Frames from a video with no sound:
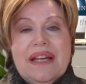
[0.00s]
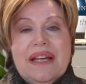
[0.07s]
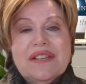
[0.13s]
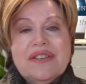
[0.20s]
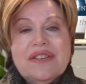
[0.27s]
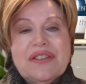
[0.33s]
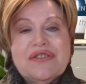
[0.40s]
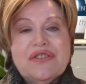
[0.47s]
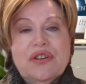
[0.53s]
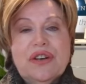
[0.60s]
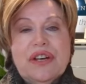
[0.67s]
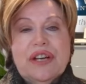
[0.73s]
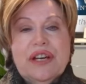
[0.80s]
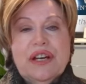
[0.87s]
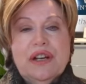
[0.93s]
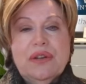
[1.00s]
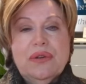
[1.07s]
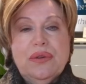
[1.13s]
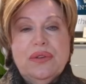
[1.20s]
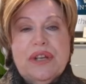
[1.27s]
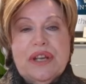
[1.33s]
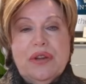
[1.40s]
this is not
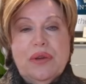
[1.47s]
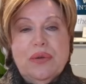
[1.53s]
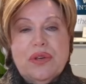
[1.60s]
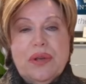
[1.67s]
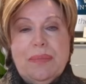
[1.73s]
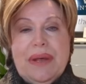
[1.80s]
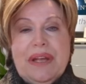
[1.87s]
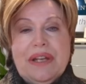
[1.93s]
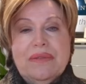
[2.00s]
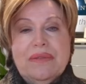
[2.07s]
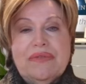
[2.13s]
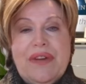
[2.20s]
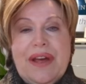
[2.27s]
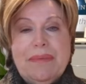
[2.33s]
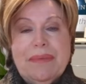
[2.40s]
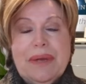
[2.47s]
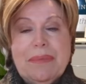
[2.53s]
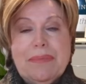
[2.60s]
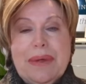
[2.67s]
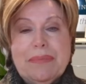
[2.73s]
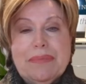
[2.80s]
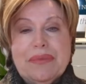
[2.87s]
including your dependent family
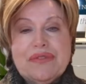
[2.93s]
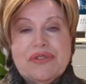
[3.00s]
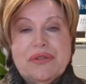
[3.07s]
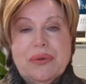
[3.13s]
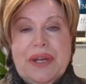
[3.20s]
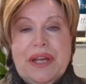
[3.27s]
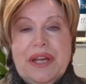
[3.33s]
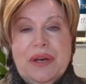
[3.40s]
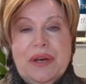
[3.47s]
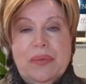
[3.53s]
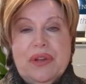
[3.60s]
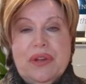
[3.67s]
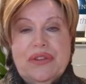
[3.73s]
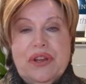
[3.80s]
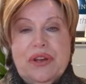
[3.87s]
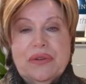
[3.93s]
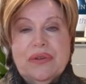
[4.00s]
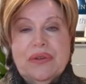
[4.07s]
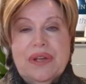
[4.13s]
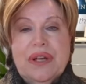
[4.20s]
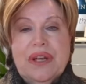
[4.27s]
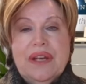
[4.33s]
members who are here with you.
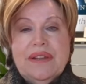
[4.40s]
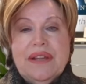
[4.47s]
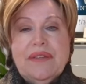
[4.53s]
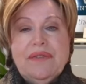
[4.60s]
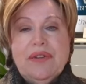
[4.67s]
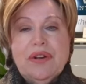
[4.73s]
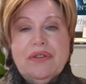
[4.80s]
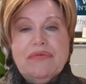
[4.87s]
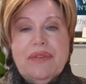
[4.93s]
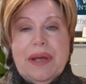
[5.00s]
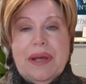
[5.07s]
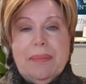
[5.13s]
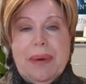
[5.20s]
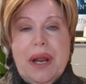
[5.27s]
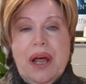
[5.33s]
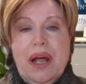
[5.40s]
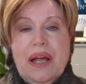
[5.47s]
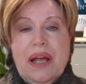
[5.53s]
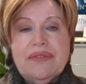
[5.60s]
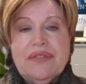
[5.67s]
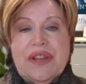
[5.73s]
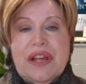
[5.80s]
They've got to
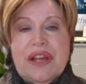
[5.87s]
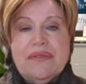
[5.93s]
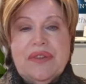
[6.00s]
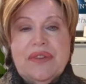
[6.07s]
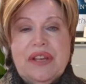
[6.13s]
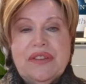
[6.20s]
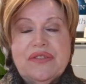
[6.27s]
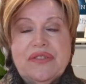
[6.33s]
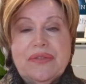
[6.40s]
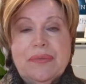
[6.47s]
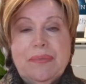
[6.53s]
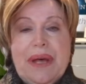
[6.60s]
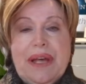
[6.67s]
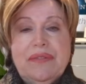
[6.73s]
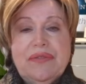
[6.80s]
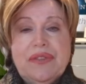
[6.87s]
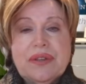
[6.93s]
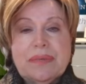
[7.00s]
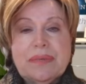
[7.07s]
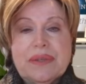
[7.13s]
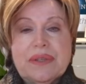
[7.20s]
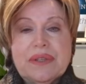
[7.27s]
reapply for their visas and pay for
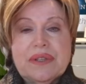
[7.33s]
them.